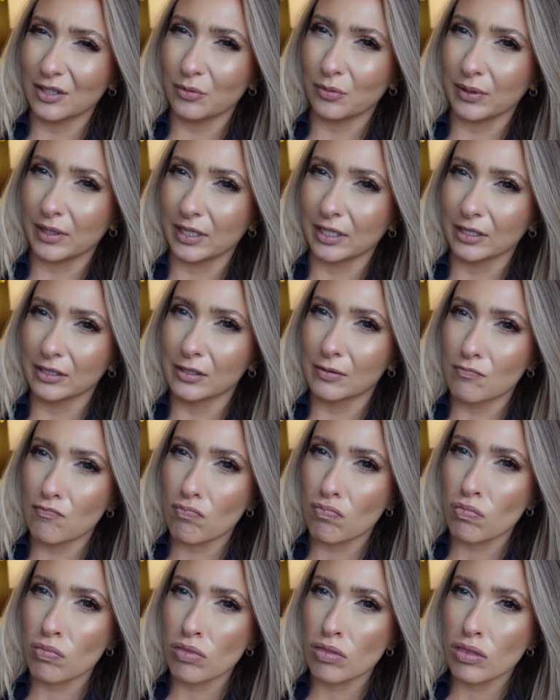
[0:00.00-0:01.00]
of weird.
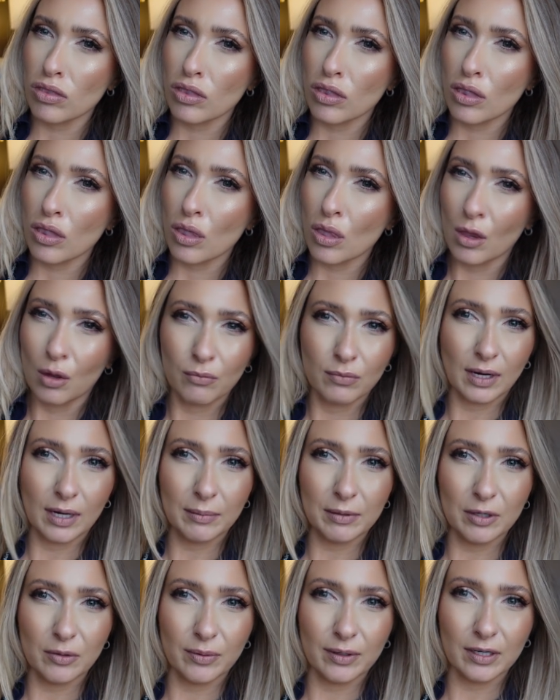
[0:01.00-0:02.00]
Would I
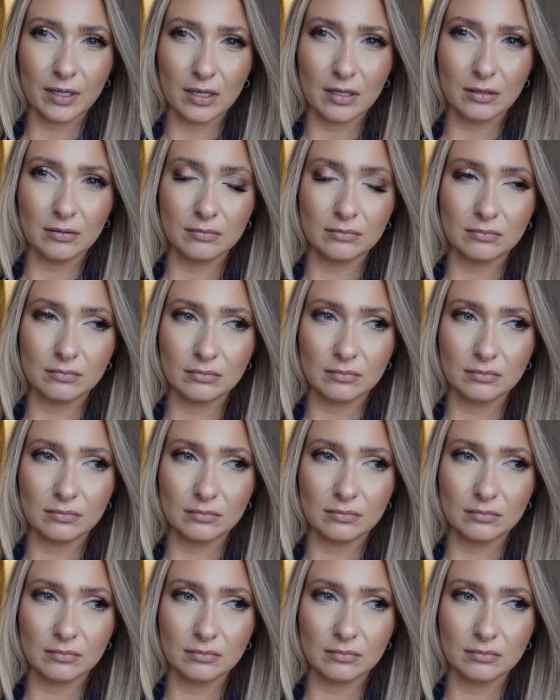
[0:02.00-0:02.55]
be a weirdo?